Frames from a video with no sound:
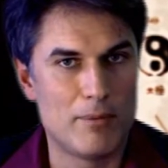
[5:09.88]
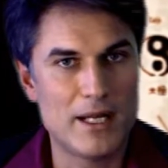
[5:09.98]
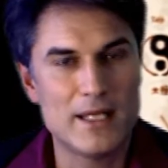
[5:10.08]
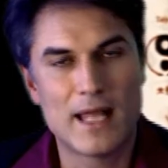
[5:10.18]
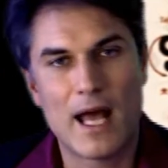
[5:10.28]

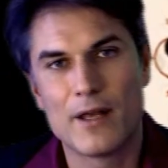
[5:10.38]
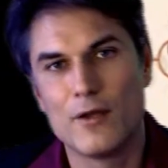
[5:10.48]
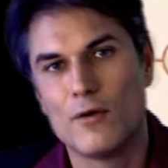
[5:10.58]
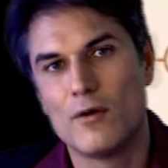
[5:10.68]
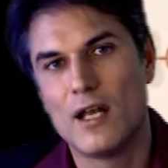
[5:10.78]
In
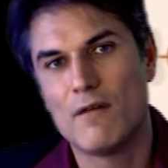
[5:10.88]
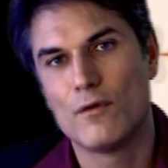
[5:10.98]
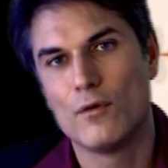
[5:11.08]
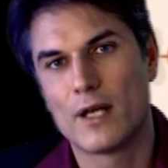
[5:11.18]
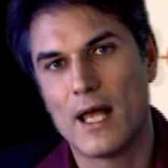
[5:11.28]
respect to the
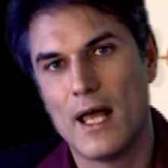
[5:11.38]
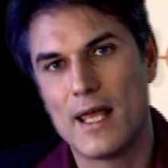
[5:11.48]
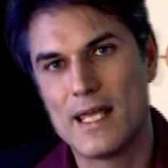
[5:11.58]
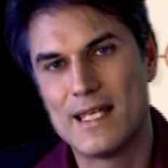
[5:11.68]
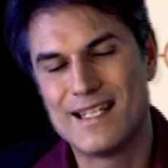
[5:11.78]
sky
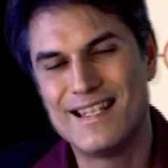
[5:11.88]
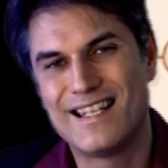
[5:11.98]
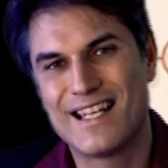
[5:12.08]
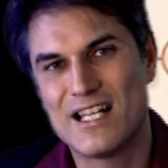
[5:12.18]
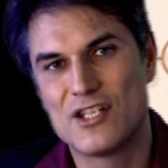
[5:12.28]
effects,
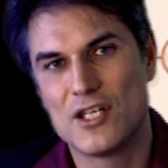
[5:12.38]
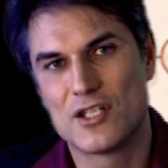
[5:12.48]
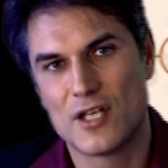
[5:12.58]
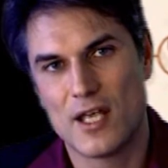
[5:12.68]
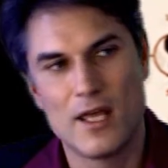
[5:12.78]
we
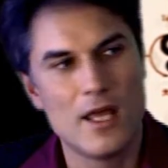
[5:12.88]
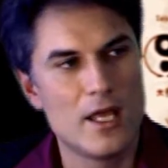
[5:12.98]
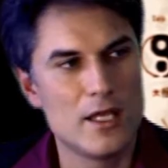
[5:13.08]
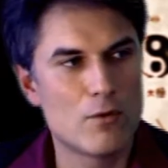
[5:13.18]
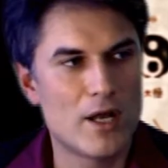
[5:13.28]
got
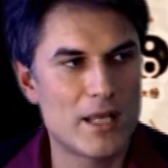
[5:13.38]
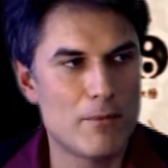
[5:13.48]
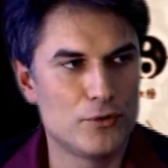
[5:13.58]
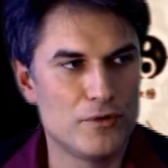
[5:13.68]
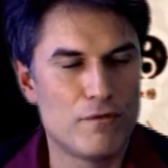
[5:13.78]
macroscopic
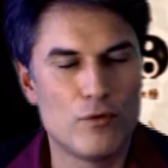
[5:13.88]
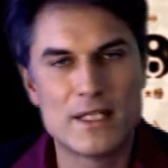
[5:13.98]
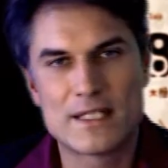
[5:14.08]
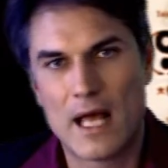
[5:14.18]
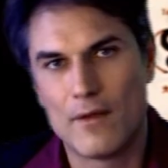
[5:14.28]
and thin
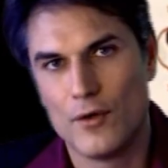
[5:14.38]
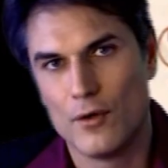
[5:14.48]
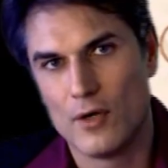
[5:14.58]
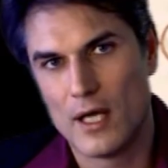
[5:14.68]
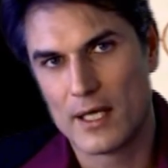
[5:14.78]

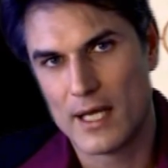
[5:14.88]
aspects.